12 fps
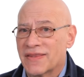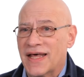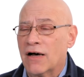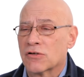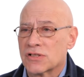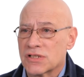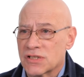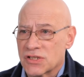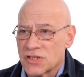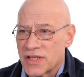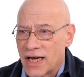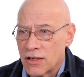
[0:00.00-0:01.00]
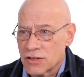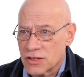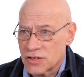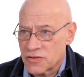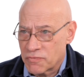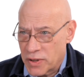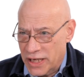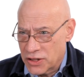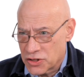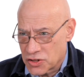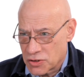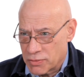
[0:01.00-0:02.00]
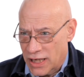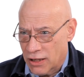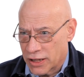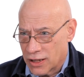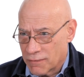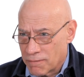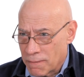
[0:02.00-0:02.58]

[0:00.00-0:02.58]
thousands and thousands of pages about it.